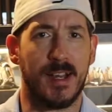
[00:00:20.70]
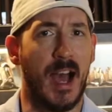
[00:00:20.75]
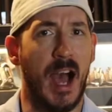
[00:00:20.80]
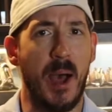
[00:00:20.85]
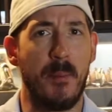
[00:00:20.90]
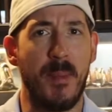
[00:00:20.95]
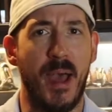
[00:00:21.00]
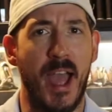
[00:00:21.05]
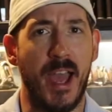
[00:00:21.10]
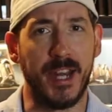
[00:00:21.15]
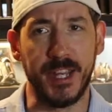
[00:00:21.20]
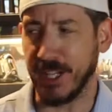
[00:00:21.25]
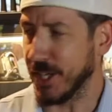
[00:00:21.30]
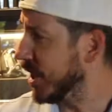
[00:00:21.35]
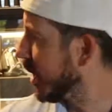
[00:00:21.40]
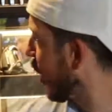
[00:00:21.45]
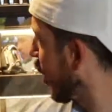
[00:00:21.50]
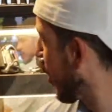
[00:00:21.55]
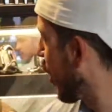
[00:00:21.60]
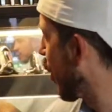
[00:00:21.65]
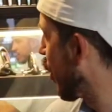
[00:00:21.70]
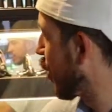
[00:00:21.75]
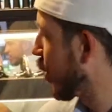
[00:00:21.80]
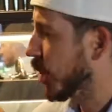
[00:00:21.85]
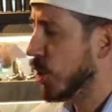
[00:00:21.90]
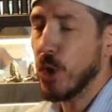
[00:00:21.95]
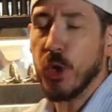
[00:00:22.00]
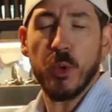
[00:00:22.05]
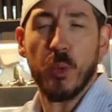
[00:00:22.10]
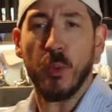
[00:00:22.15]
I'm Eddie.
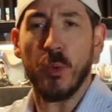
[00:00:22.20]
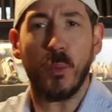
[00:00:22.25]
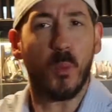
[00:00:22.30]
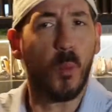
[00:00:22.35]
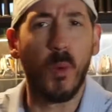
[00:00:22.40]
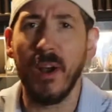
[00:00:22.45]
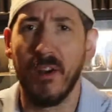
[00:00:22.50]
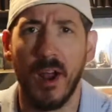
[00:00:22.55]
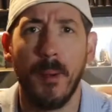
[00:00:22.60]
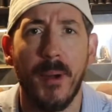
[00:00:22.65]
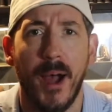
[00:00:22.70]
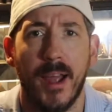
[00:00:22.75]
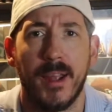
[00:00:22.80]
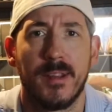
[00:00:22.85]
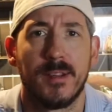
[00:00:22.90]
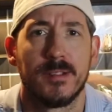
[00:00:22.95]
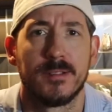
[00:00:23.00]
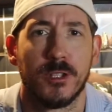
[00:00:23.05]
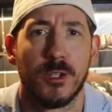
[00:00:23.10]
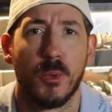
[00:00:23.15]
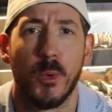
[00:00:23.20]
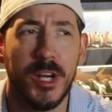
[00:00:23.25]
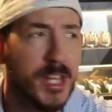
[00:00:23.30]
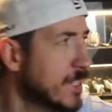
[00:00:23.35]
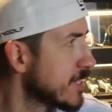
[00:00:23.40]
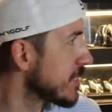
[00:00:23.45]
Where, where, am I? What are you